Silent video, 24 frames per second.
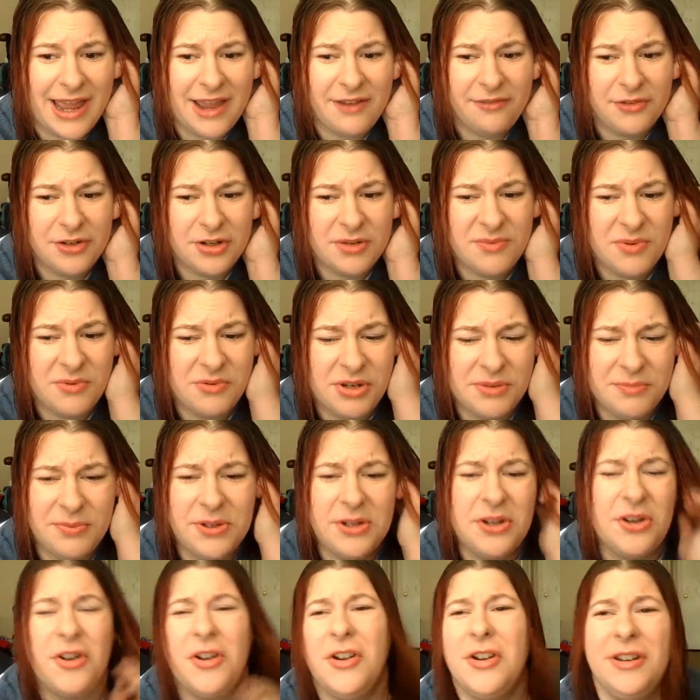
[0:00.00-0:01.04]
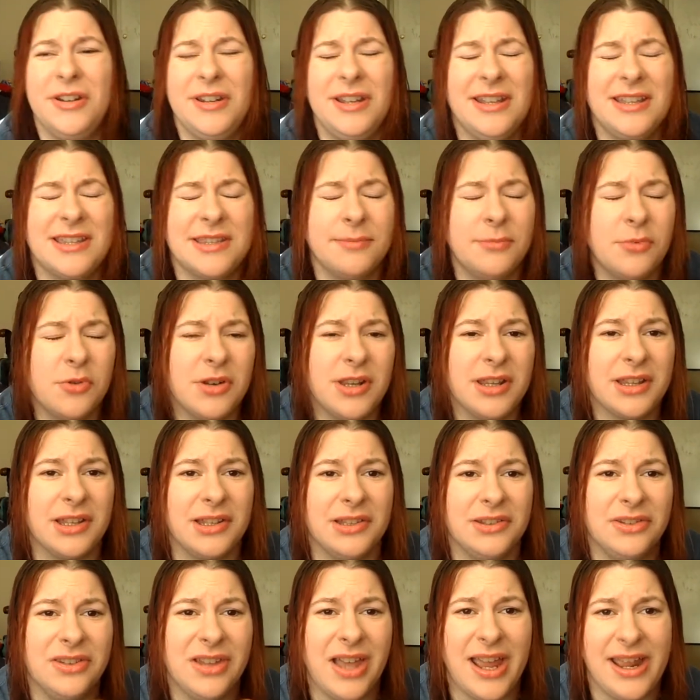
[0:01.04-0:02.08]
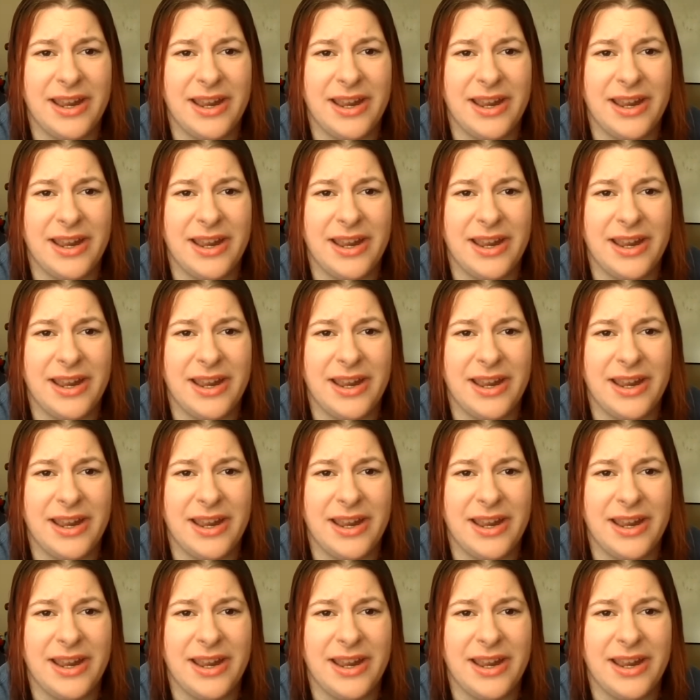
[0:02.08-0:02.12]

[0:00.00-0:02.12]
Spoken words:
a lavender, but when you put it on, it's more like a